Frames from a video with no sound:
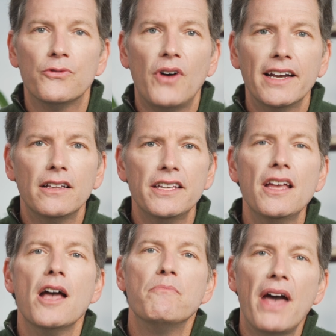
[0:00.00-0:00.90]

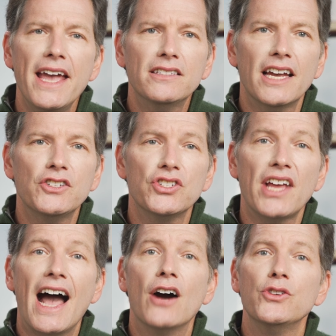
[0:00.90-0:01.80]
Finally, pay attention
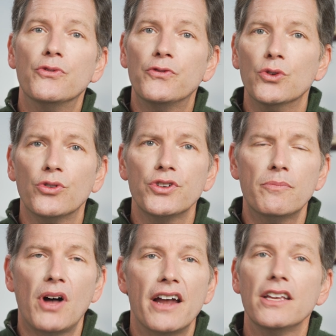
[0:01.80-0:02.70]
to how you fuel your
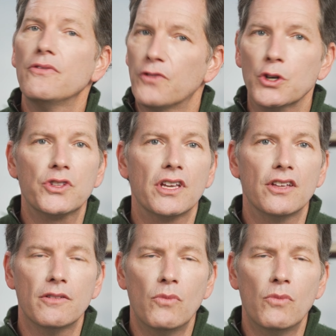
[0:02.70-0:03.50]
body first thing in the